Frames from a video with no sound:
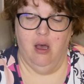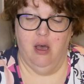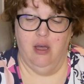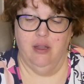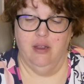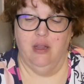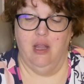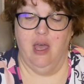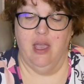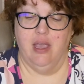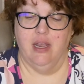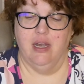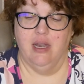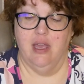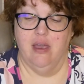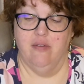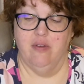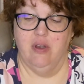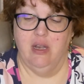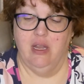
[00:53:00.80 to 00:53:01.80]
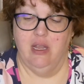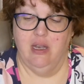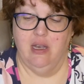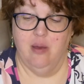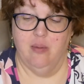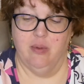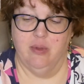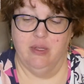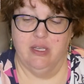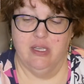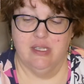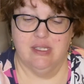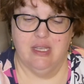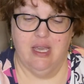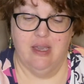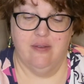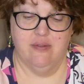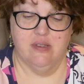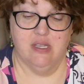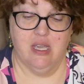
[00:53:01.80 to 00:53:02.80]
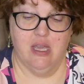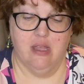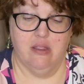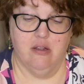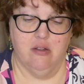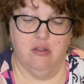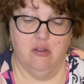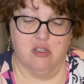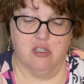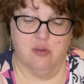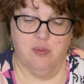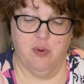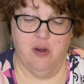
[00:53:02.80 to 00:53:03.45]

Online, Evan and Emily's life together looked